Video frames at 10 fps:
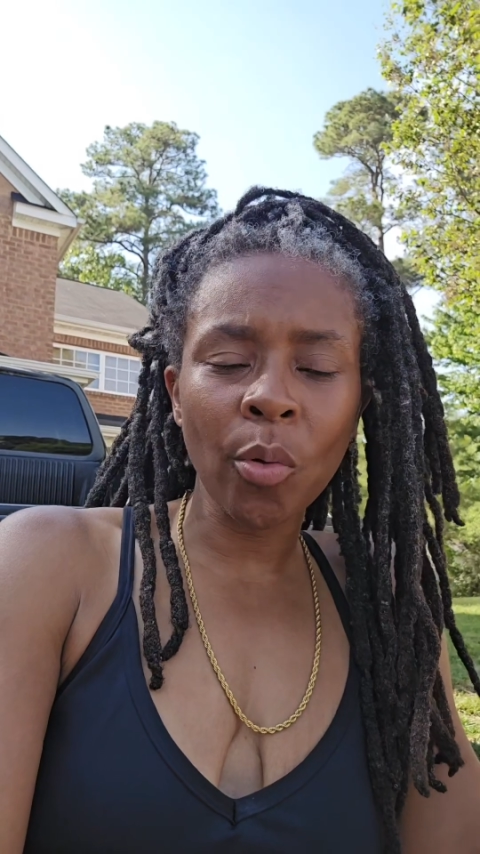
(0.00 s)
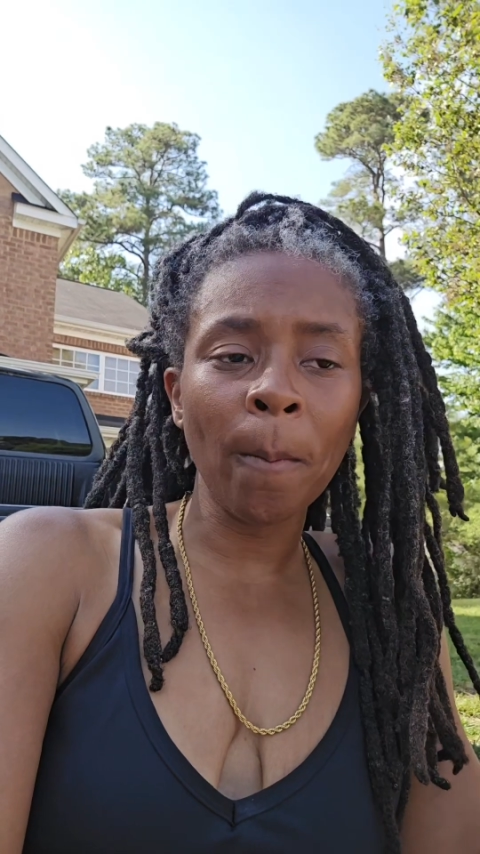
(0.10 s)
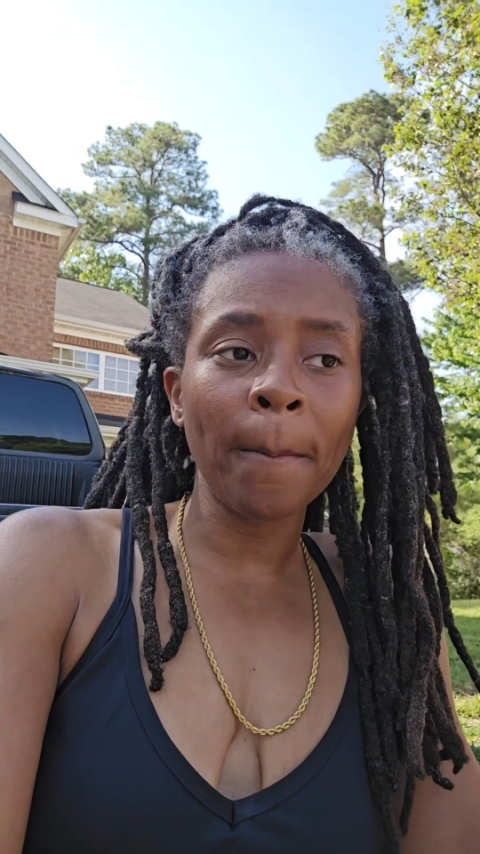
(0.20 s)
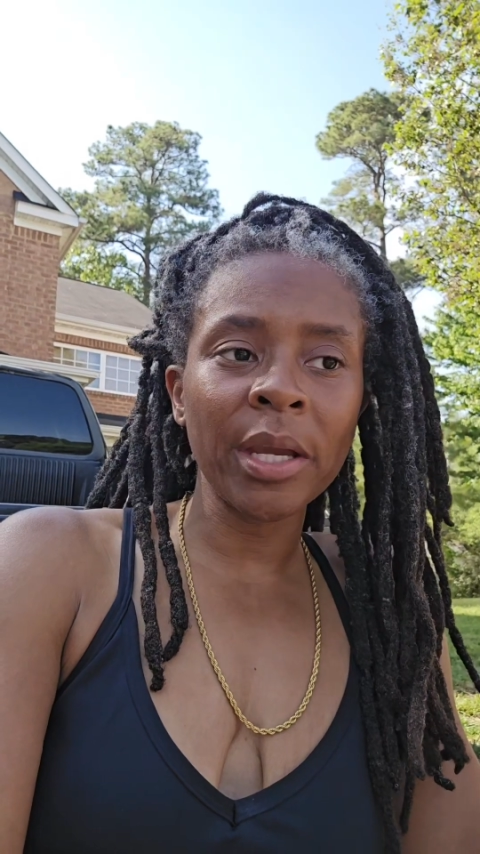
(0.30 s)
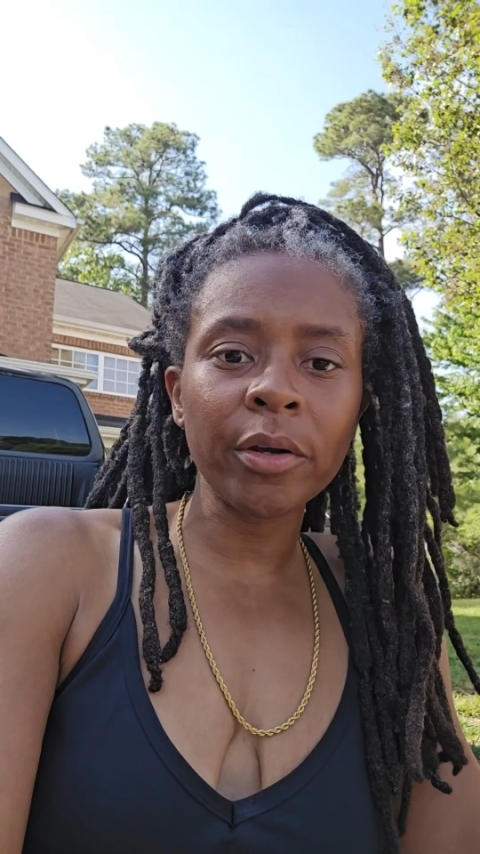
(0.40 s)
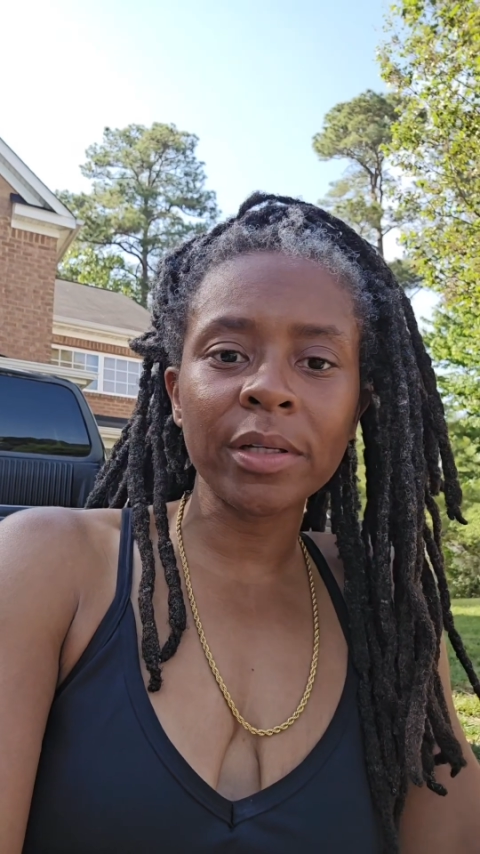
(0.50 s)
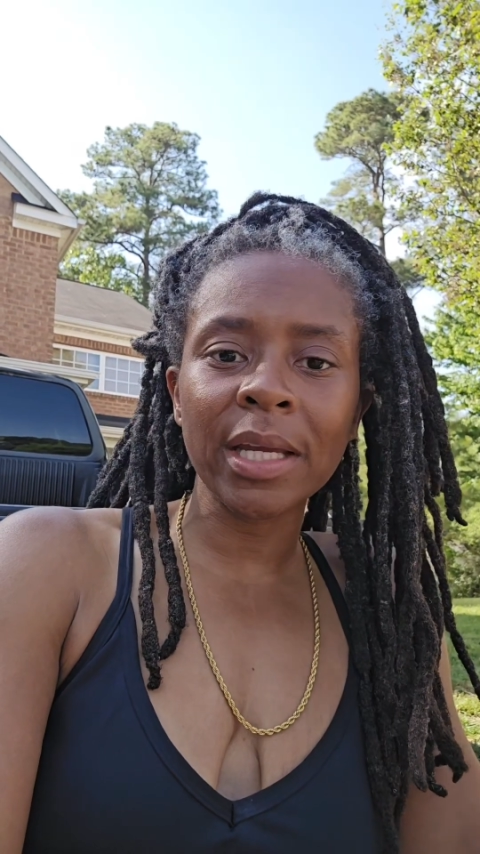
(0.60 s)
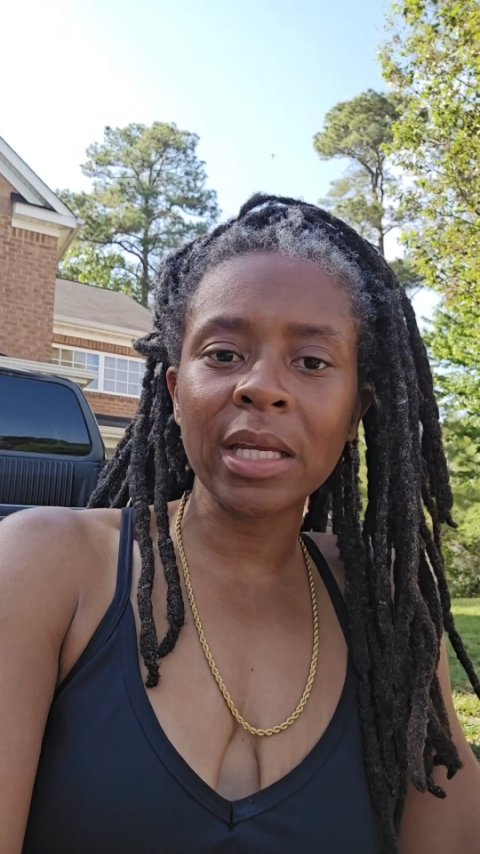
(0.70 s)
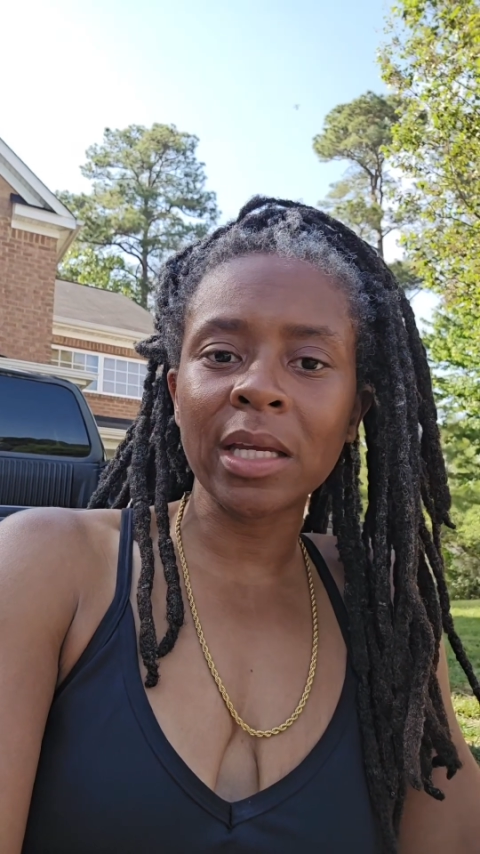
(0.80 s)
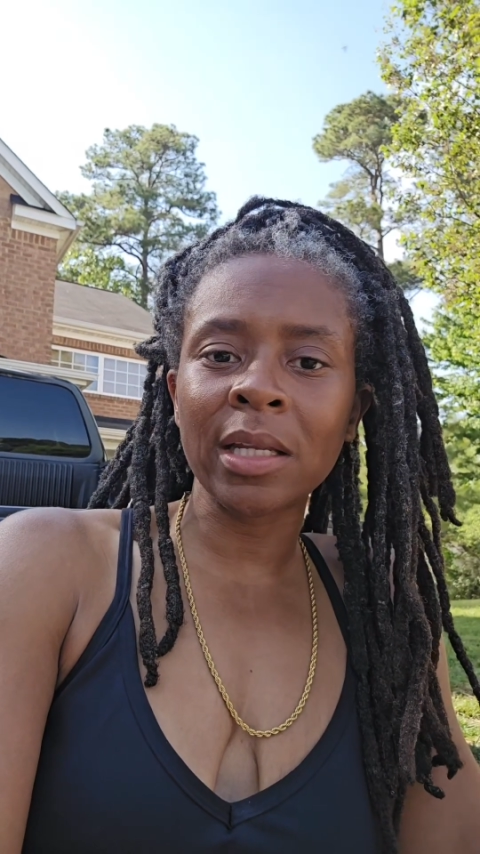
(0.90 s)
Don't
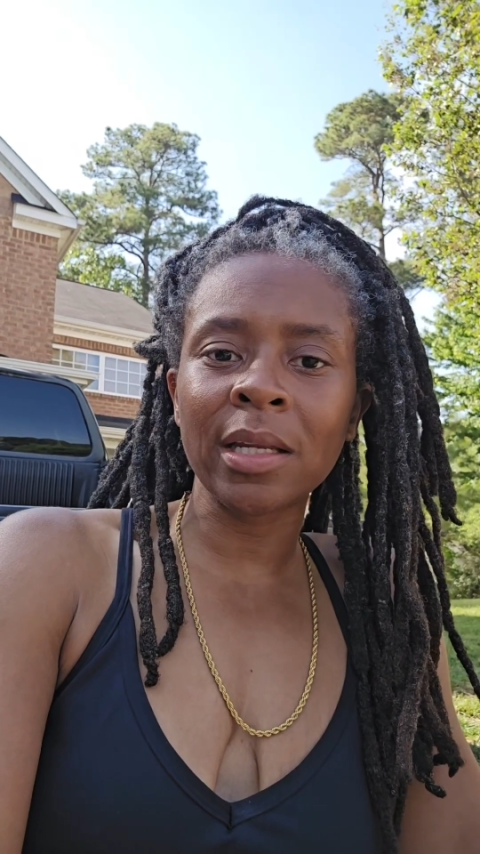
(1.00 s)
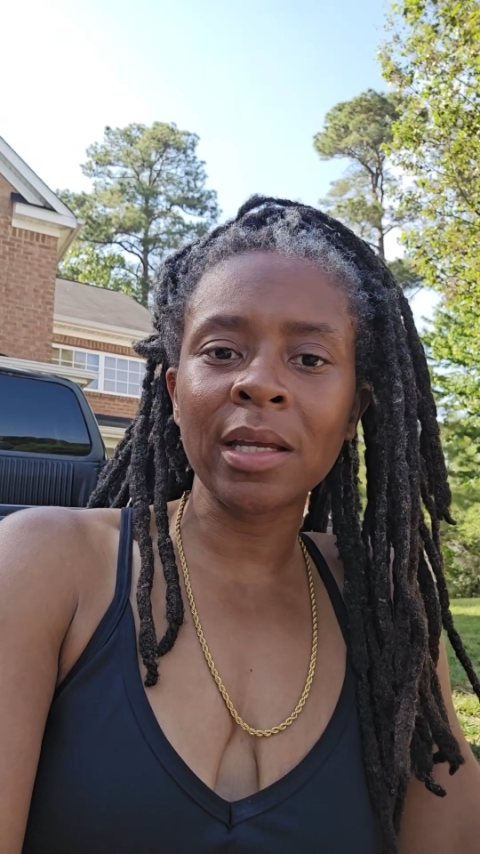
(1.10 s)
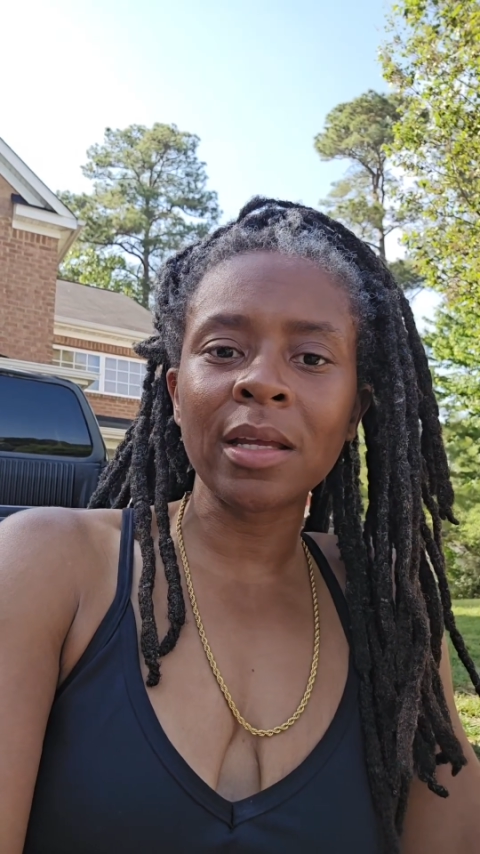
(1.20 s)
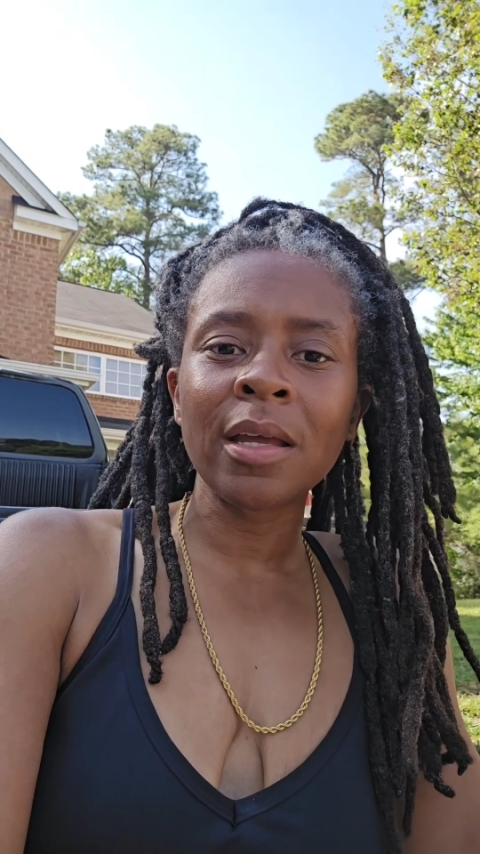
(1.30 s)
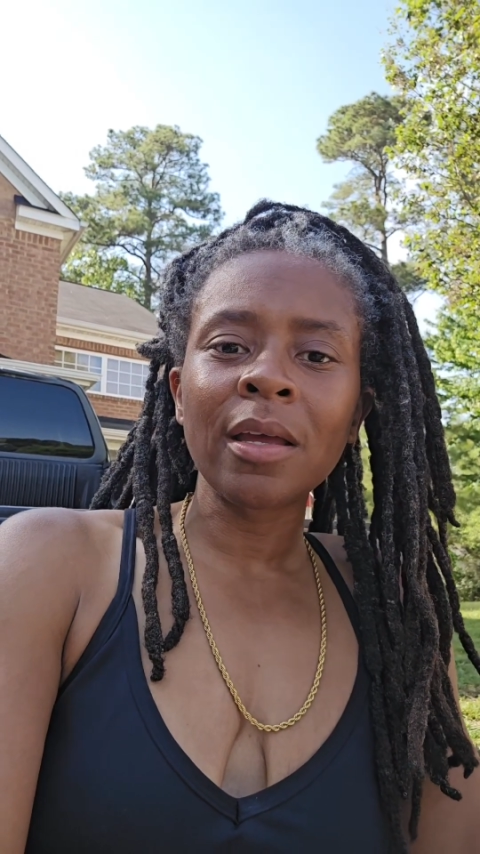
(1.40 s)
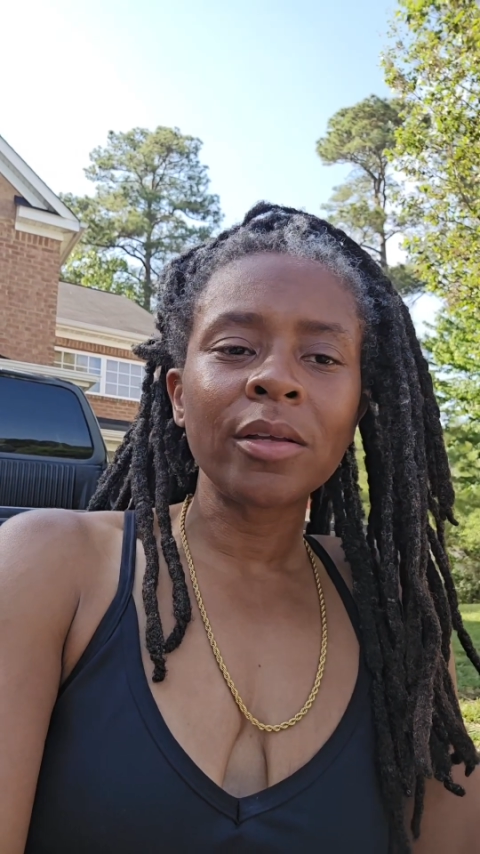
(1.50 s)
marinate in it.